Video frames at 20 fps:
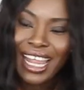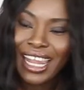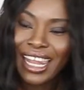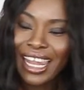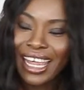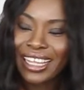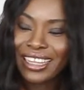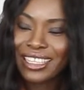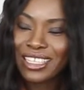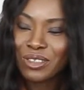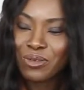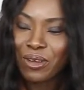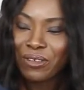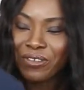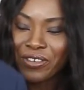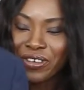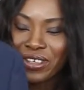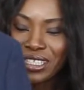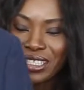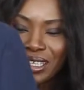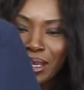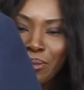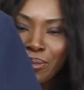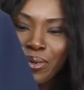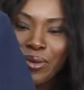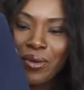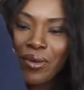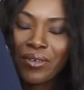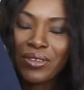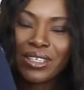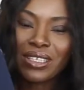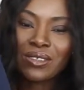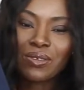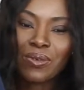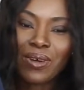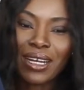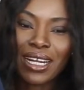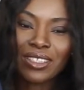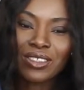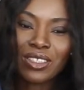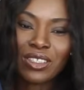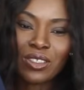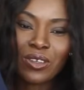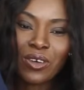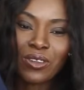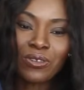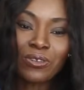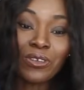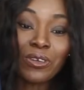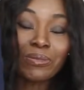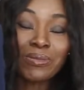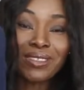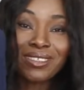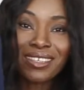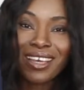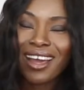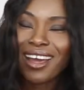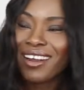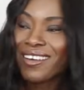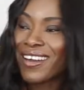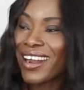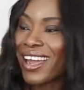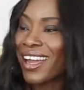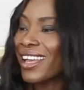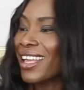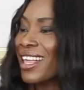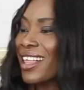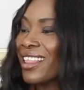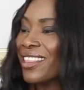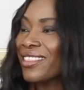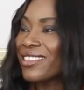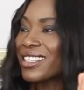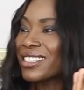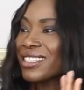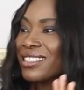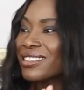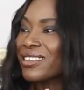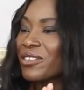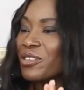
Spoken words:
like this one, for example. This one I just got from Zara. This is a